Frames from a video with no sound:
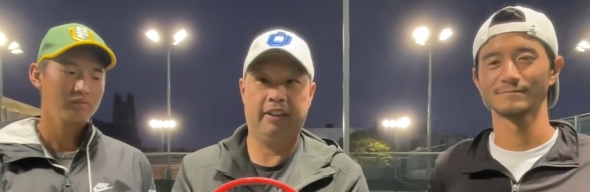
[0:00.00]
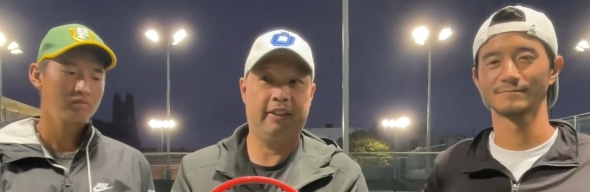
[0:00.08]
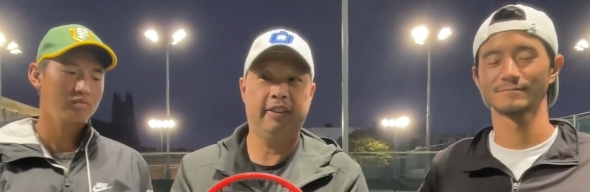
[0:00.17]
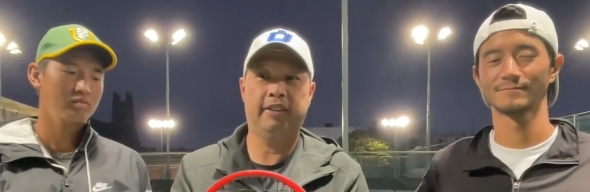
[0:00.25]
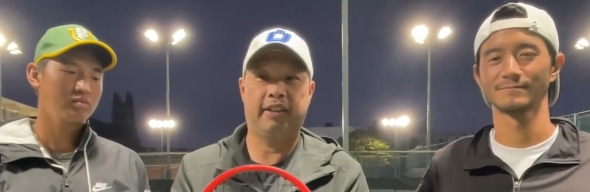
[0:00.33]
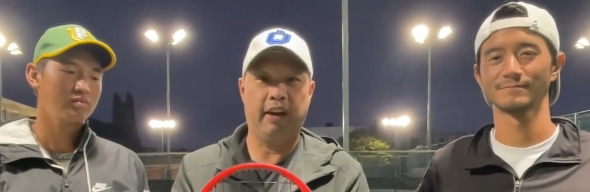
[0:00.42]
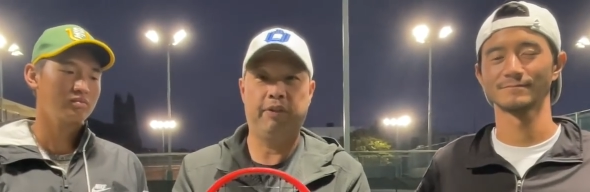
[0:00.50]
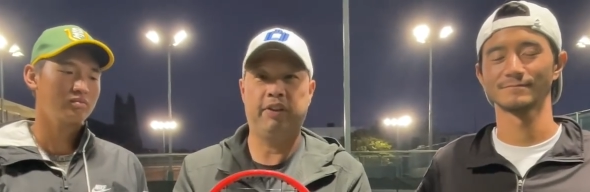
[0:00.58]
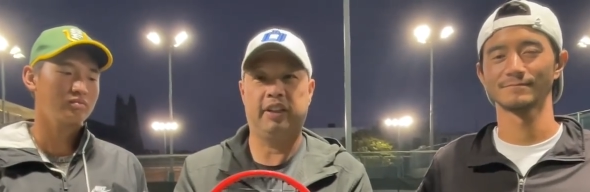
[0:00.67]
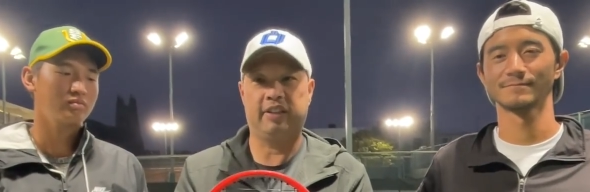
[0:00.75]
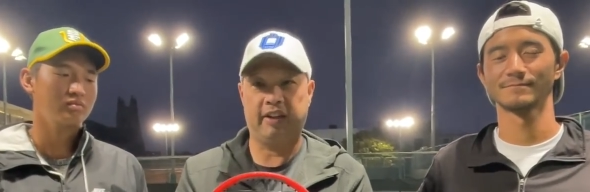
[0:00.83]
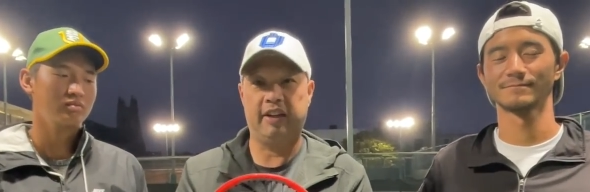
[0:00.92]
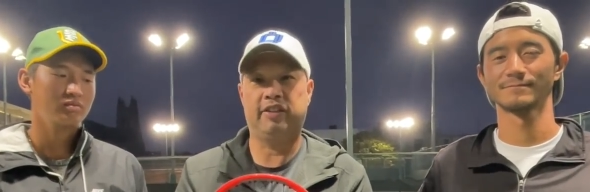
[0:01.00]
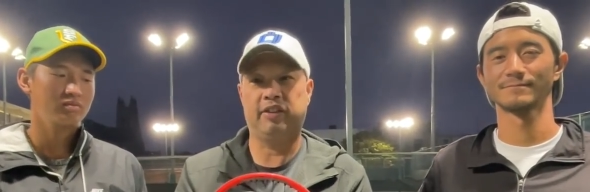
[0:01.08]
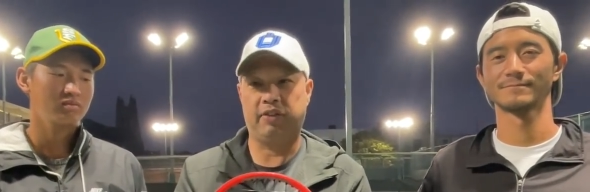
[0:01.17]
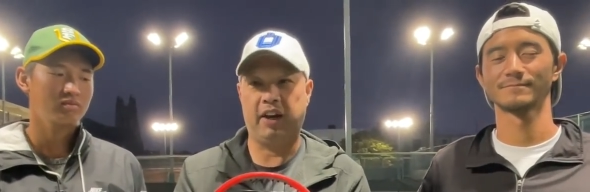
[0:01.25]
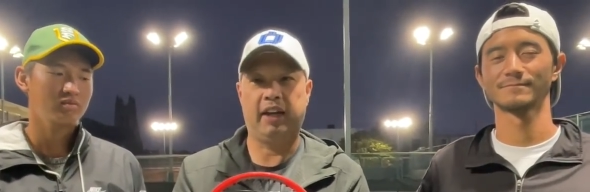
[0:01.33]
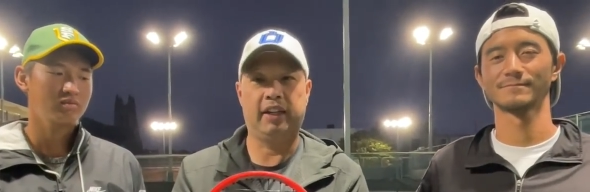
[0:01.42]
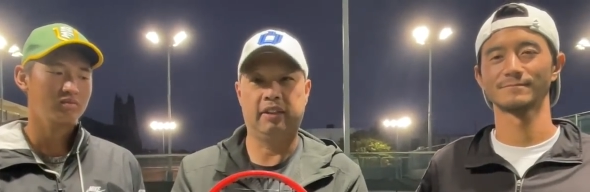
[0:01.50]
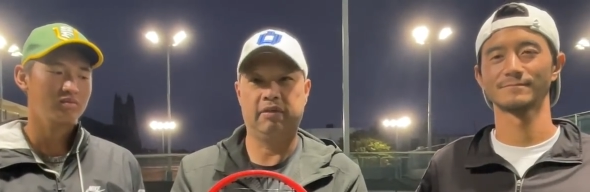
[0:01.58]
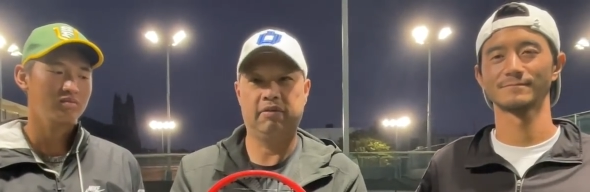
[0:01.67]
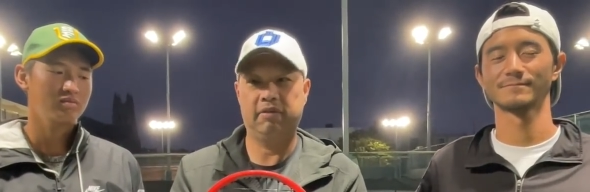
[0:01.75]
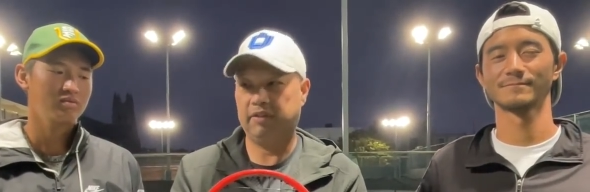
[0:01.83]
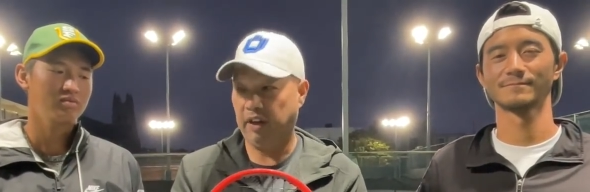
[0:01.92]
Speaker 1: This is definitely a slicing racket
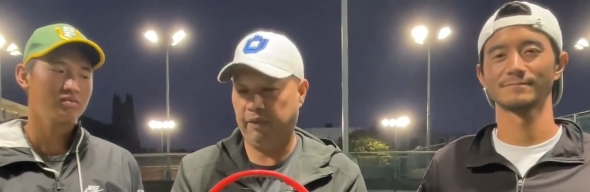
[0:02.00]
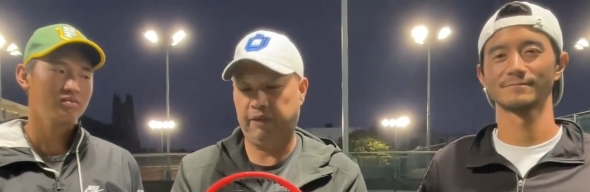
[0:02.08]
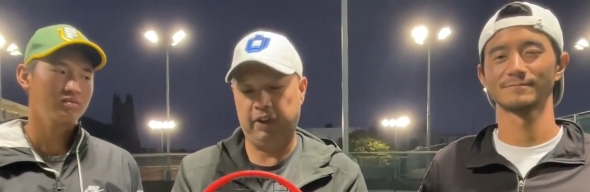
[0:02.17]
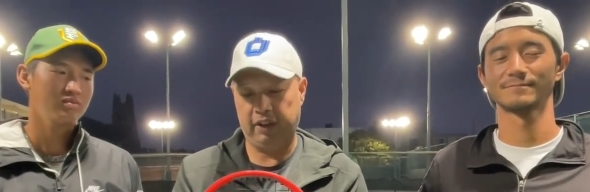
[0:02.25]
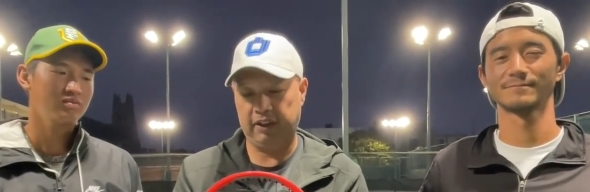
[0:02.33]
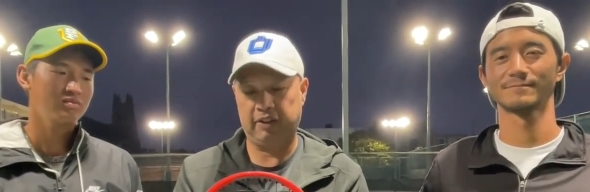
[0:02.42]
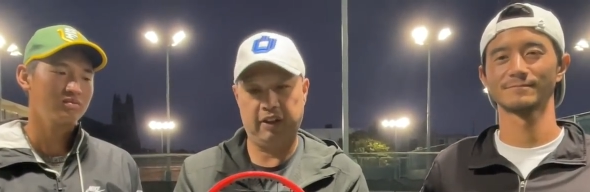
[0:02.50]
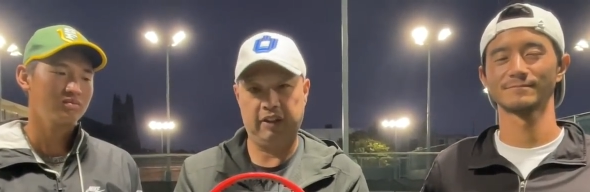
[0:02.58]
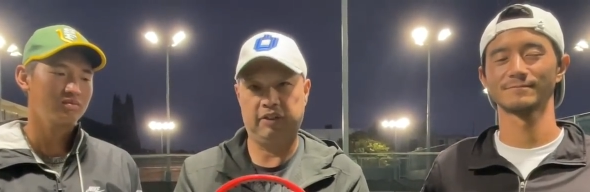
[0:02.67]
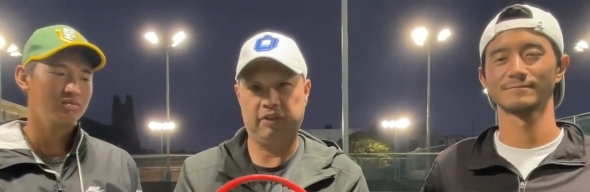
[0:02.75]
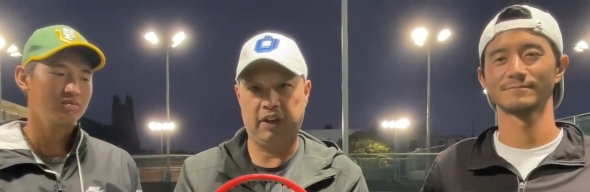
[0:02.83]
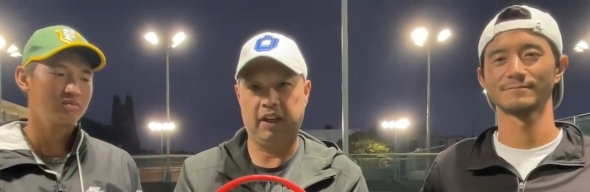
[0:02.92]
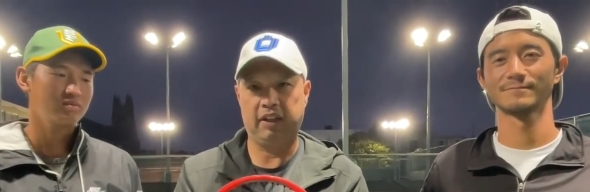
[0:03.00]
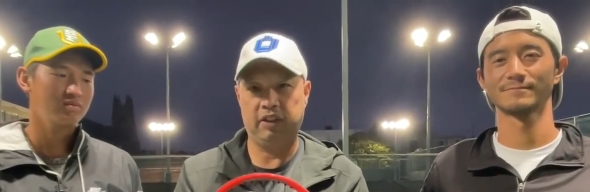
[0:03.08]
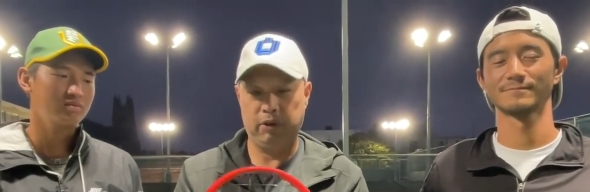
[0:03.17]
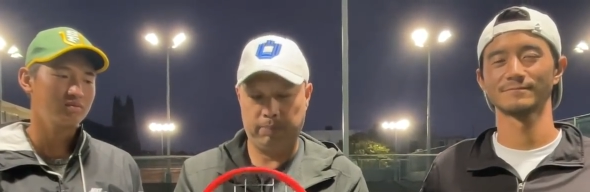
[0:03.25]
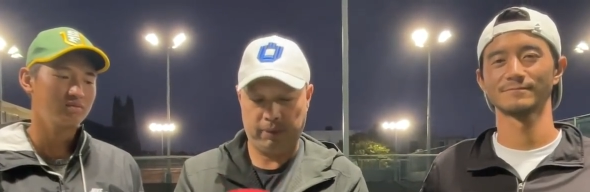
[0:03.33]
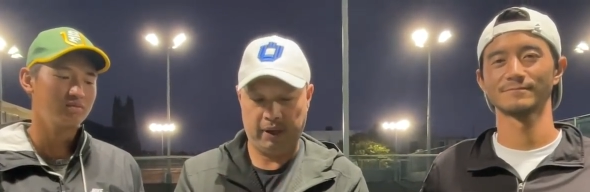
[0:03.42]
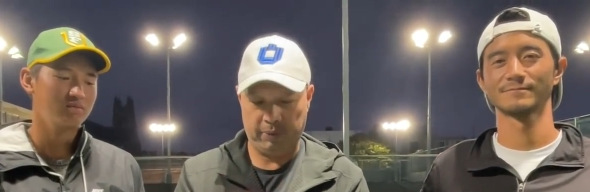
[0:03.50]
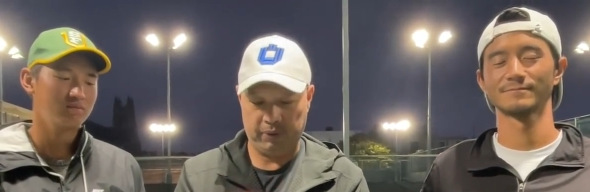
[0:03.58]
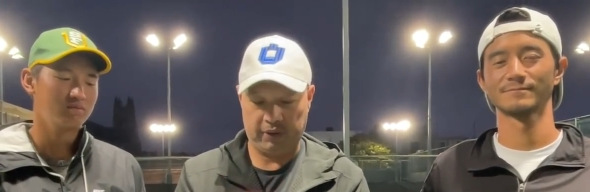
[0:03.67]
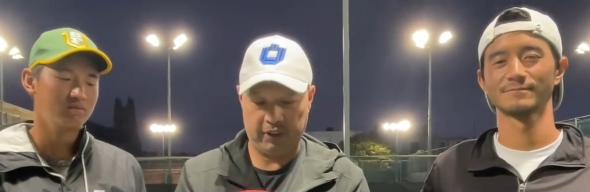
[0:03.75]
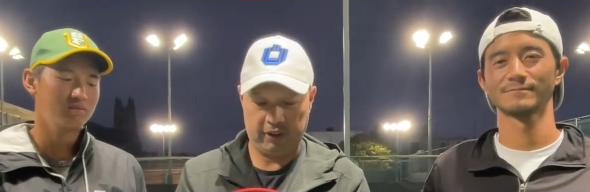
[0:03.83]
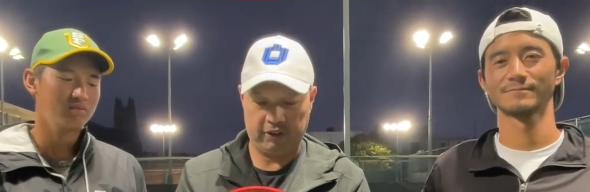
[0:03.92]
definitely a slicing racket. You play
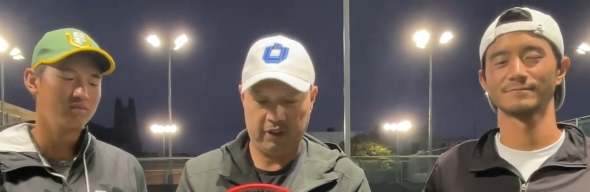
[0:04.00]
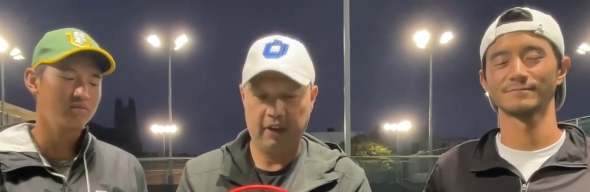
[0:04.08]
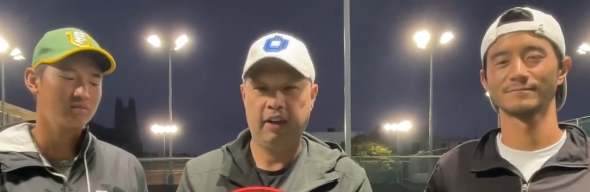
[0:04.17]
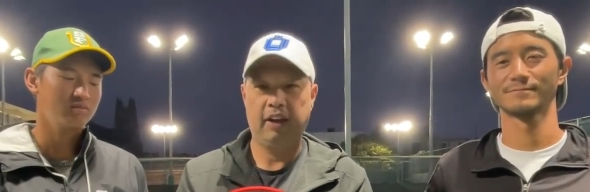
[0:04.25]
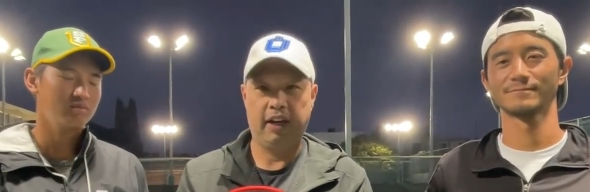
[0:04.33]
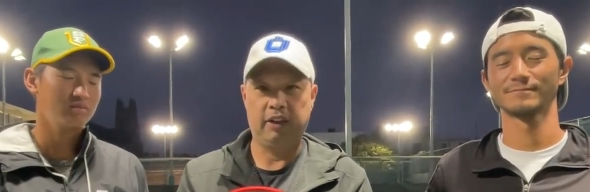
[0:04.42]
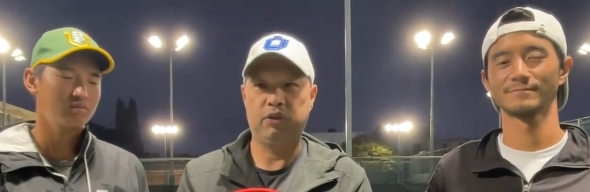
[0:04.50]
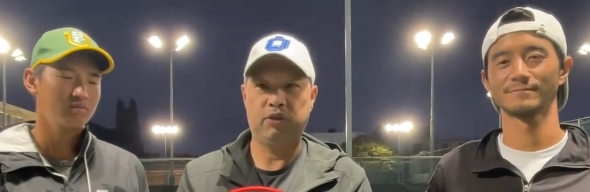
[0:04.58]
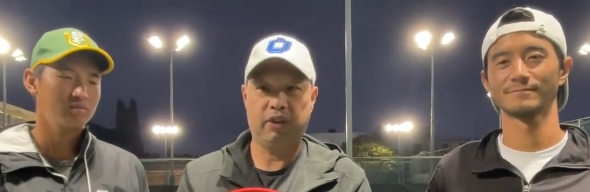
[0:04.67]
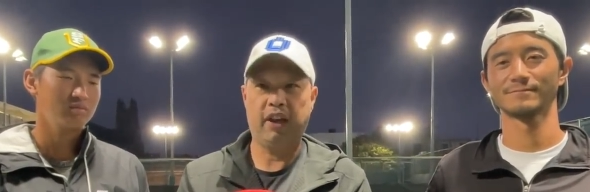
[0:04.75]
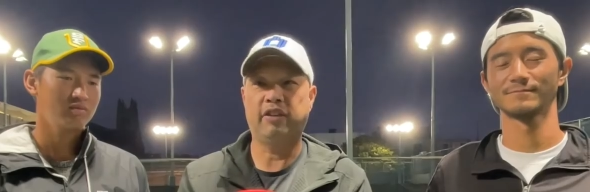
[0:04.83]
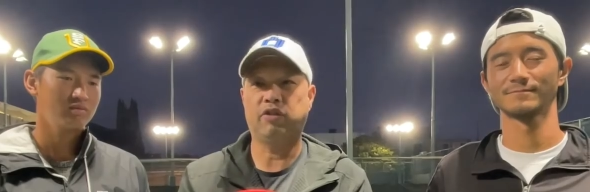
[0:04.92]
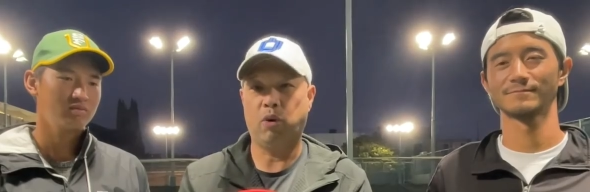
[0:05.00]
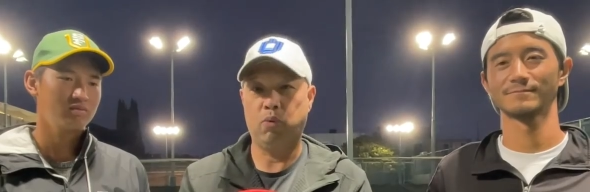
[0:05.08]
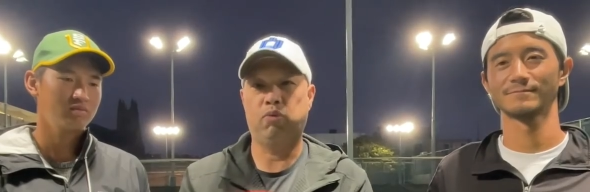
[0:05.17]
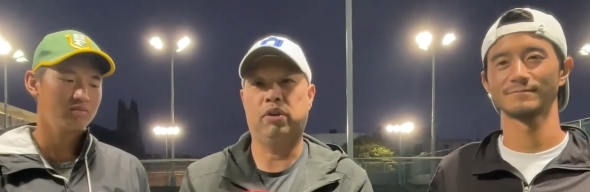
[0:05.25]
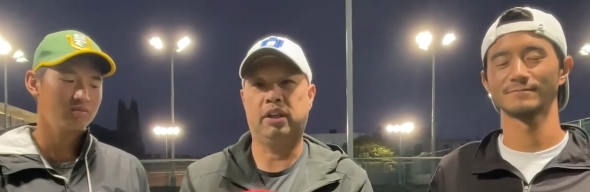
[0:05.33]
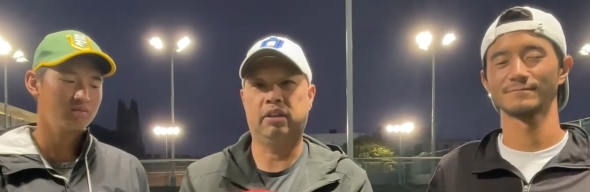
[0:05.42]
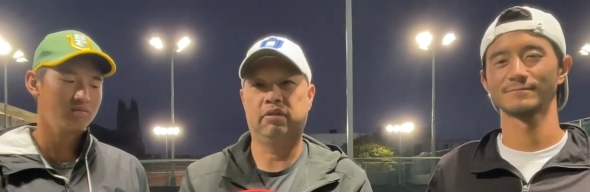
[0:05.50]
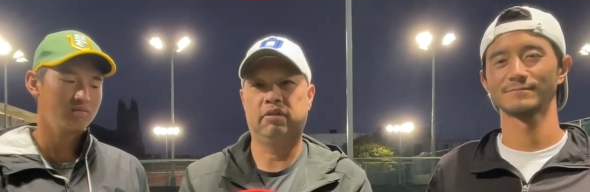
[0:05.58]
with this and you slice only